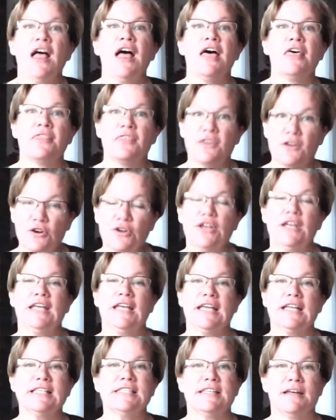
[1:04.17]
they're going to
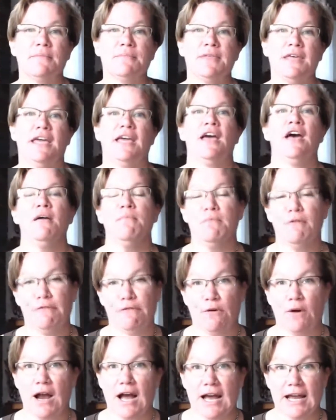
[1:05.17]
get something
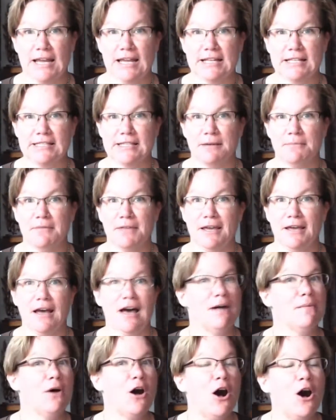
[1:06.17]
before I get something.
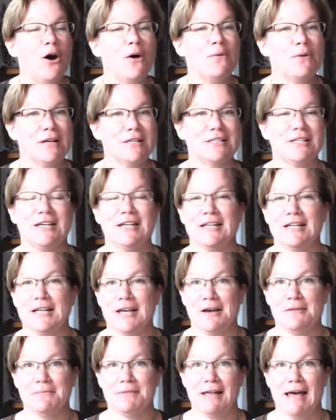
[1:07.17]
I'm always going to
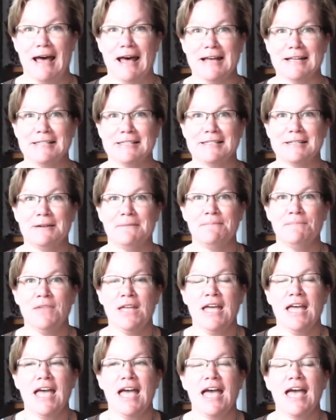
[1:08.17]
come last.
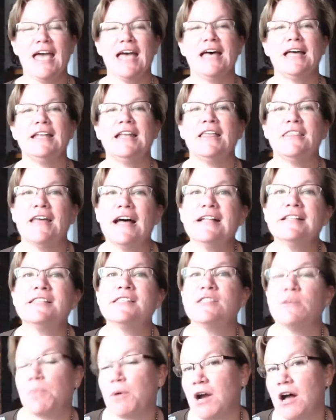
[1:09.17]
And that's
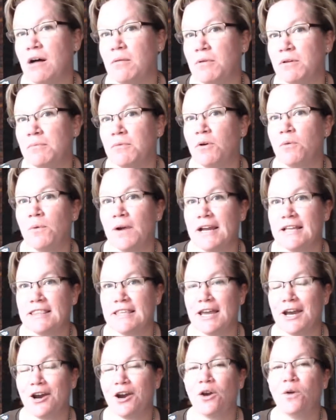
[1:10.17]
the problem right
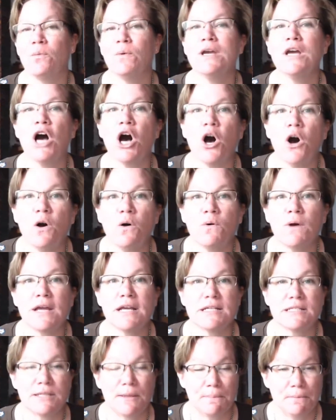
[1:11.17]
there. We
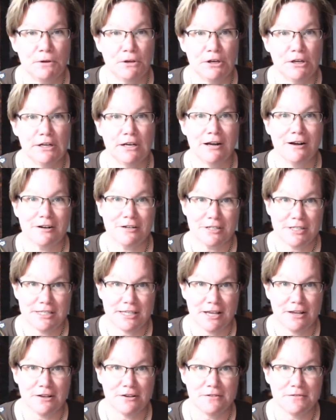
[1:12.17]
always put
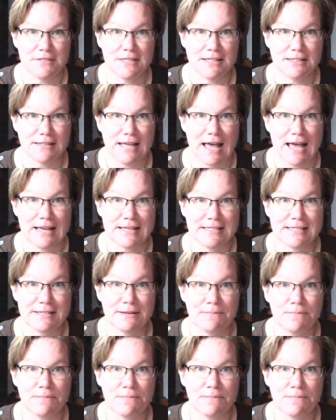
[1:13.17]
ourselves last.